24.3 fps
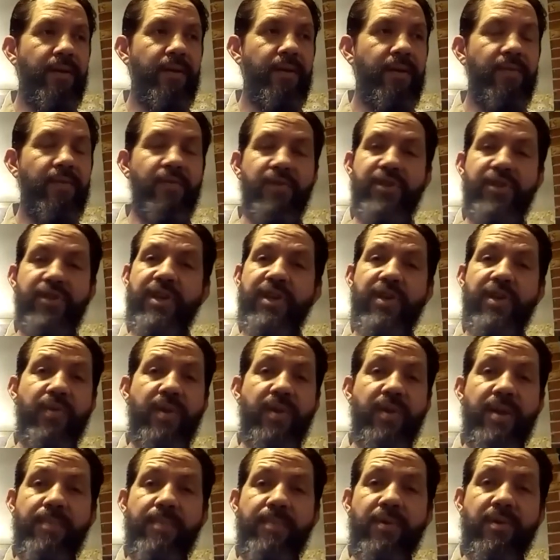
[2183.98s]
Virginia
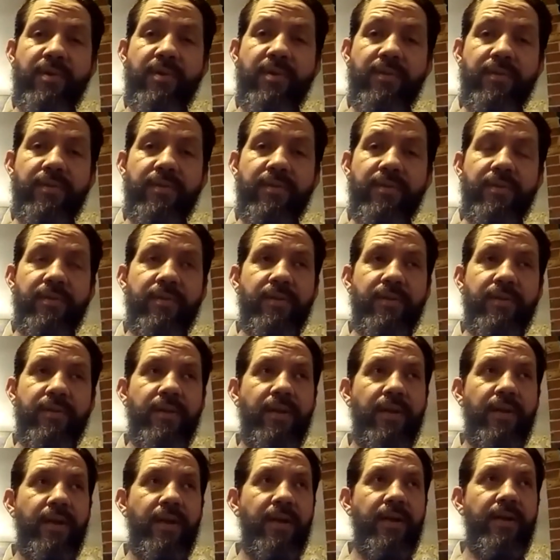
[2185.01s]
creeper,
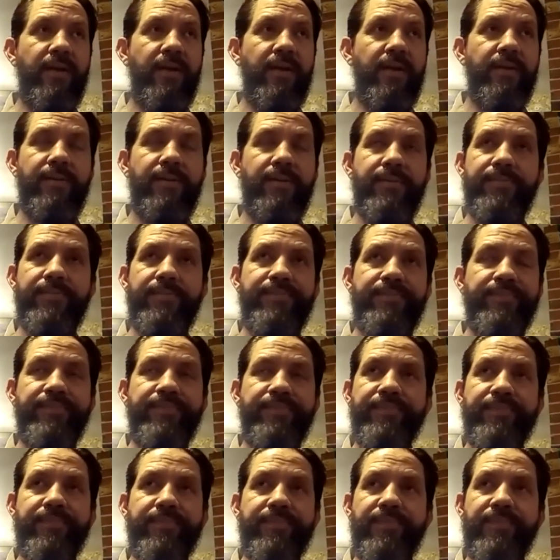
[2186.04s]

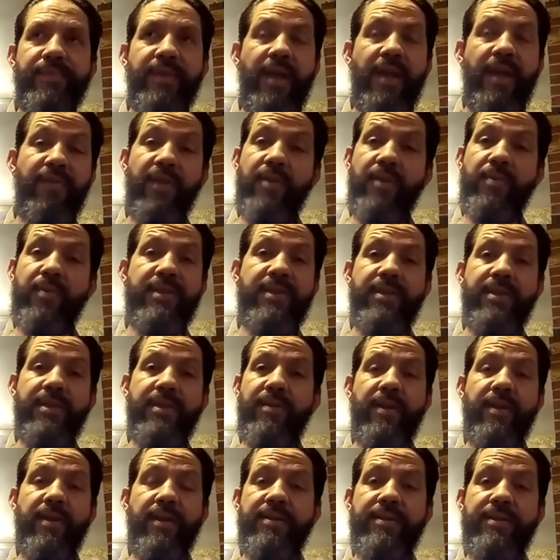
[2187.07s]
definitely
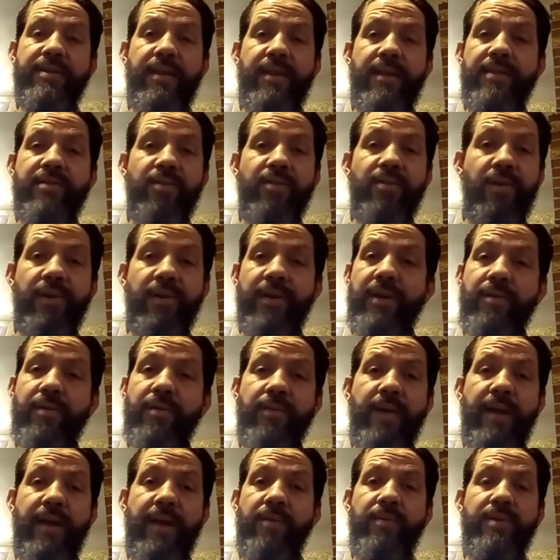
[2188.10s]
wisteria. Like I said, that's all year
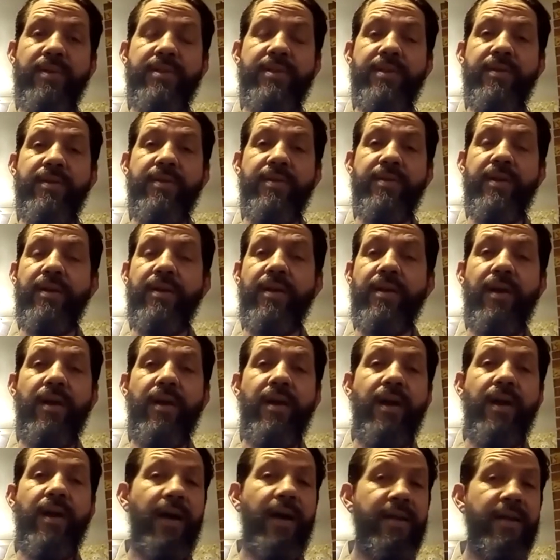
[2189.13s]
round wisteria.
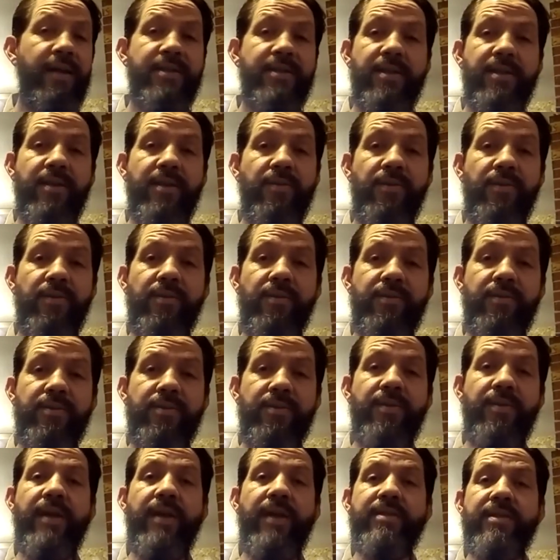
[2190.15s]
Honeysuckle,
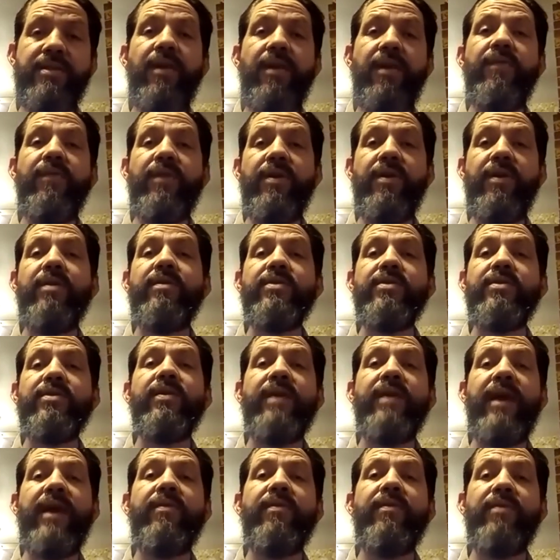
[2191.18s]
so that stuff, you can
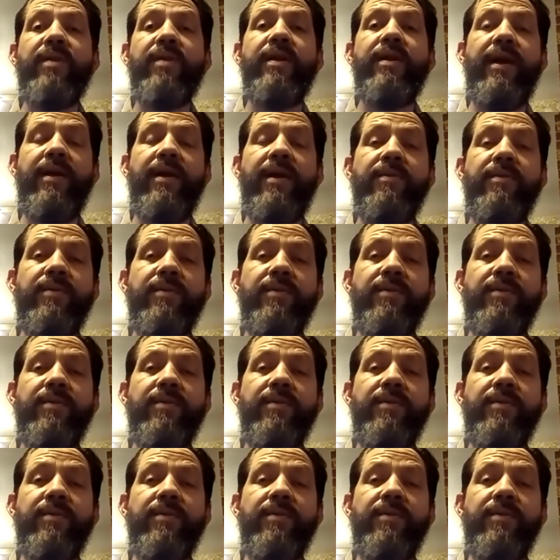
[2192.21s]
start gathering it now.